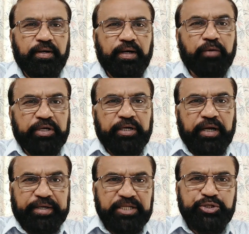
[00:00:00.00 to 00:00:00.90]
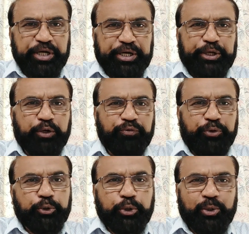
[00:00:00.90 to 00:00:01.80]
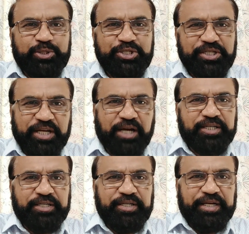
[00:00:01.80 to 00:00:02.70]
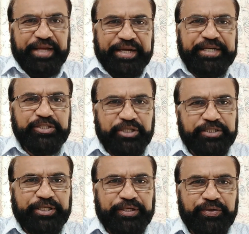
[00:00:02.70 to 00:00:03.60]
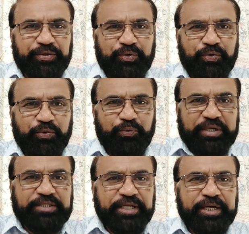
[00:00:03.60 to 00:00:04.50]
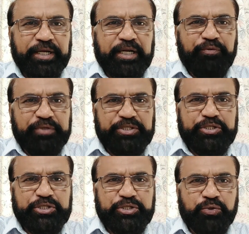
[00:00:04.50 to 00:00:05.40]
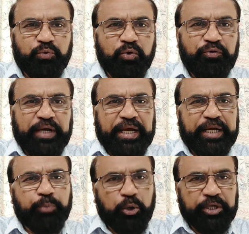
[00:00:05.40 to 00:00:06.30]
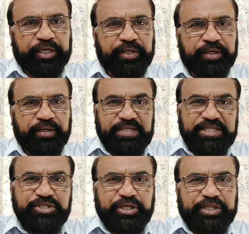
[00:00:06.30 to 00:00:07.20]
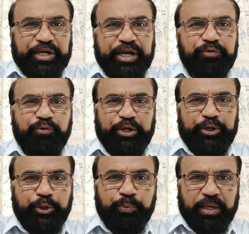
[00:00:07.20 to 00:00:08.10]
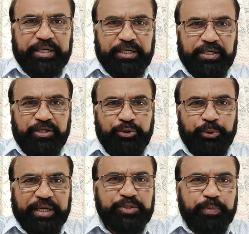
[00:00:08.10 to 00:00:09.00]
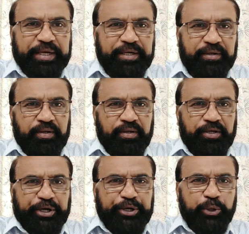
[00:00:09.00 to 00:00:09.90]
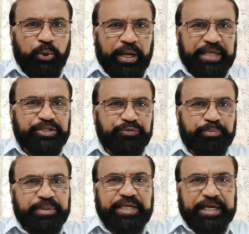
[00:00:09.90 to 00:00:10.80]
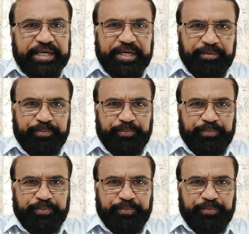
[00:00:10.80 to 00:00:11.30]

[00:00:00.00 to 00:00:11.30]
Our understanding of neutrinos started in 1930 when theoretical physicist Wolfgang Pauli suggested the need for a new particle to explain radioactive beta decay.